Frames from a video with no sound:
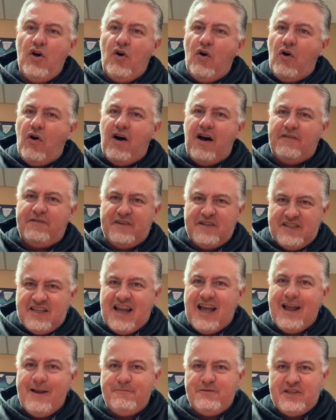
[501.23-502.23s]

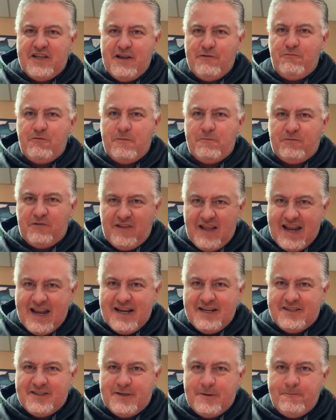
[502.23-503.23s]
oftentimes get
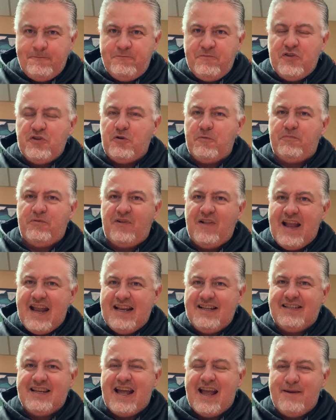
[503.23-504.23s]
replaced. Their
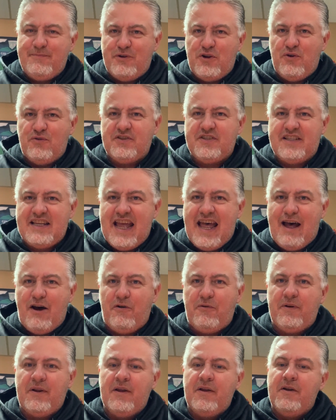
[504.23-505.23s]
playing time goes
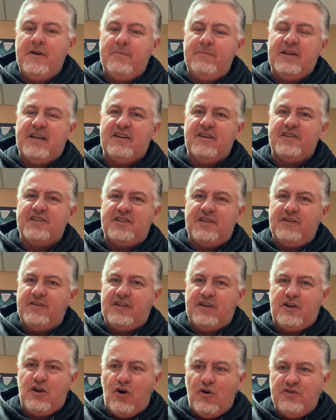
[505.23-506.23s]
down because
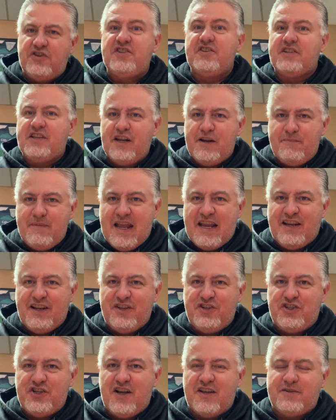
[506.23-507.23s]
the coach is going to make an
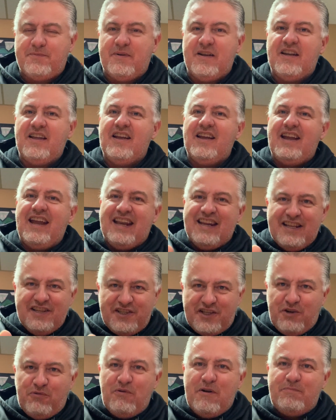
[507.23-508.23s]
adjustment and
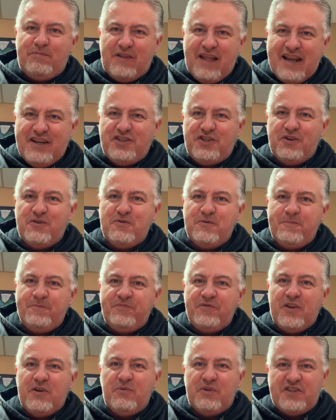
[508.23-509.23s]
he's going to replace you
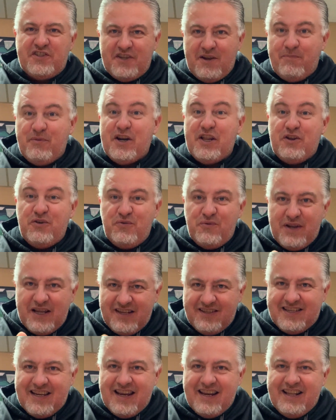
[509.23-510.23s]
with somebody who
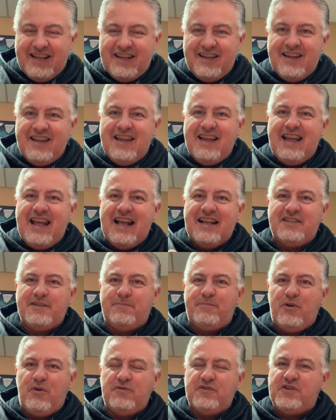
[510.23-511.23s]
is hitting, as
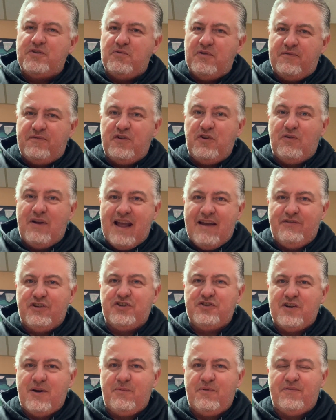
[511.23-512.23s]
opposed to if you're having
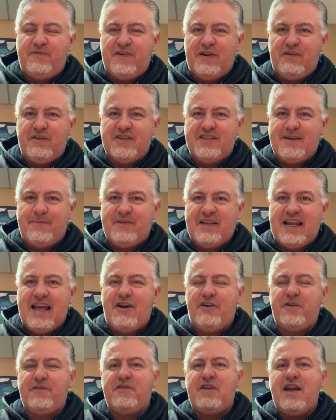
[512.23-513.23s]
trouble figuring something
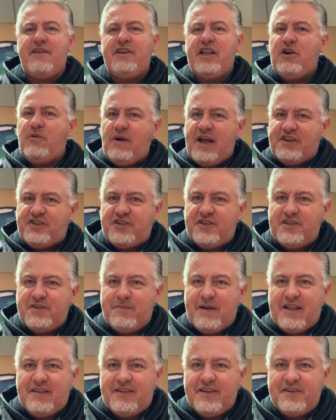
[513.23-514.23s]
out. If you have any questions
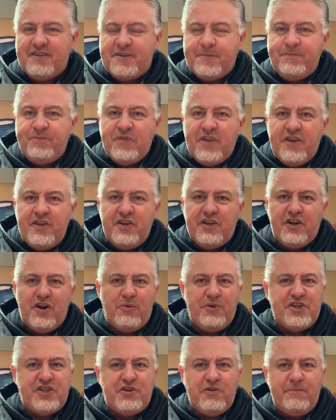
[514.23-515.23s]
about this, you can
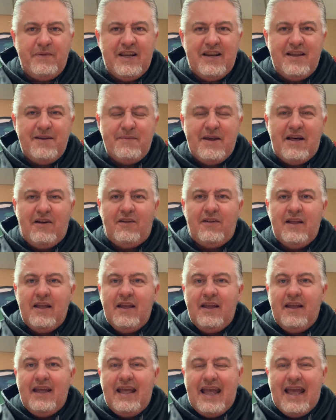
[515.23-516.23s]
always shoot me an email
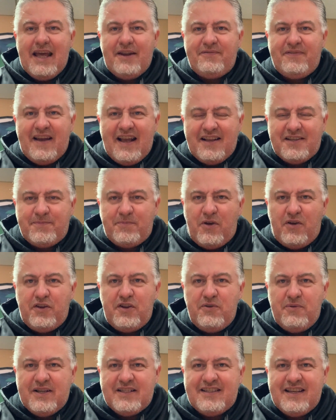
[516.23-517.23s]
at
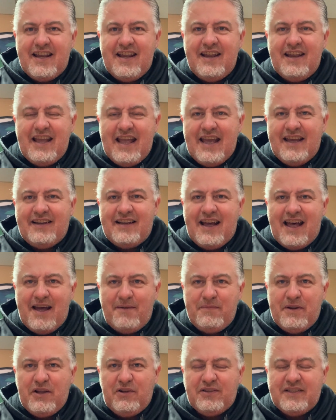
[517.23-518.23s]

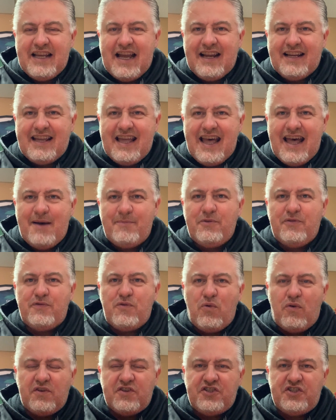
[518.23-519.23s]
fastballusa@hotmail.com. Of
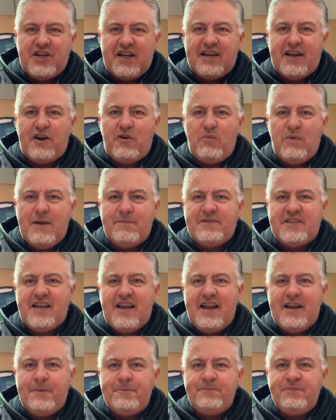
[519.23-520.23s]
course, check out our
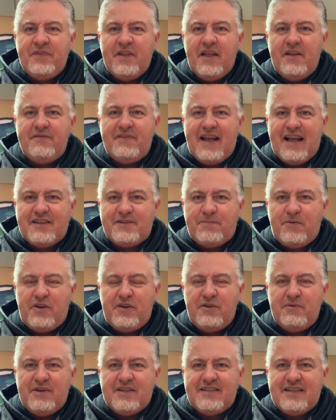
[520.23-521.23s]
website,
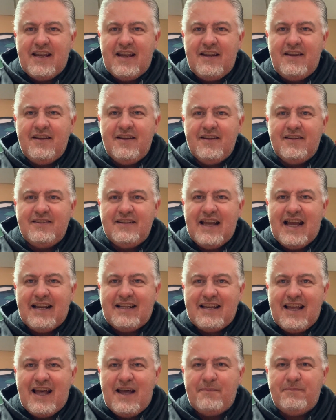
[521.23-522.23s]

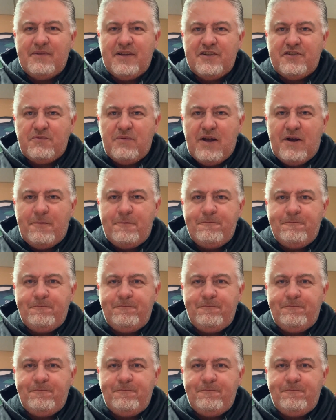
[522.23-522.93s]
fastballusa.com as well.